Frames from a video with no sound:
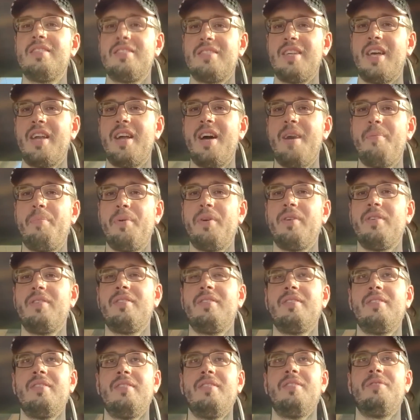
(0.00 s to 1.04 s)
setup
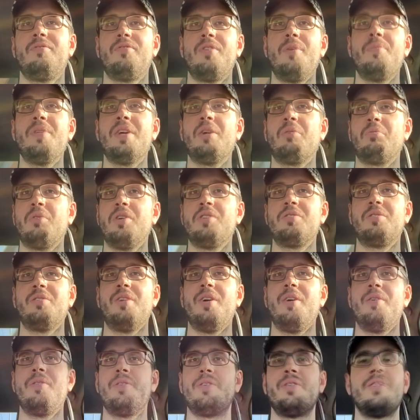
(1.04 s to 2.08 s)
from the
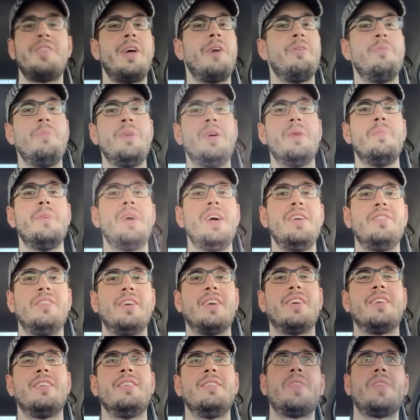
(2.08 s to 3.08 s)
original owner, that would be amazing.